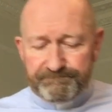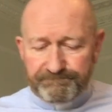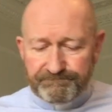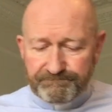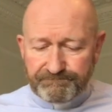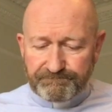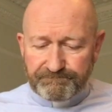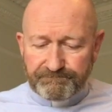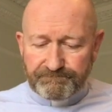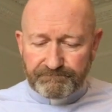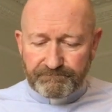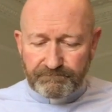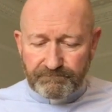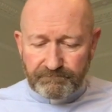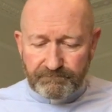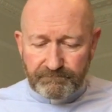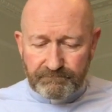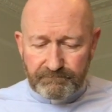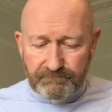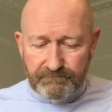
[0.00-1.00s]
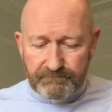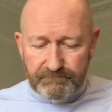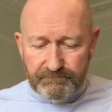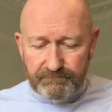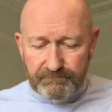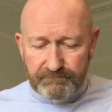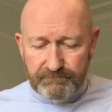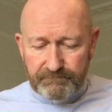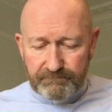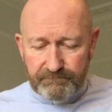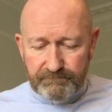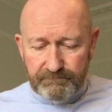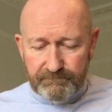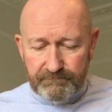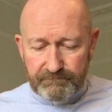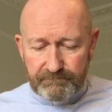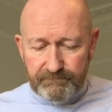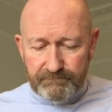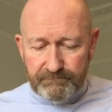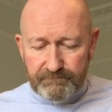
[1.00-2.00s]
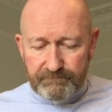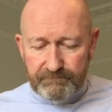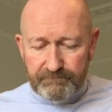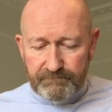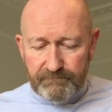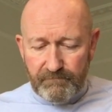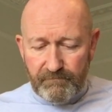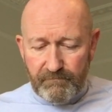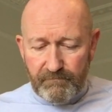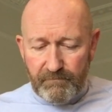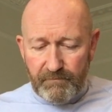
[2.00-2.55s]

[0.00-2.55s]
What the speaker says: Nothing is said.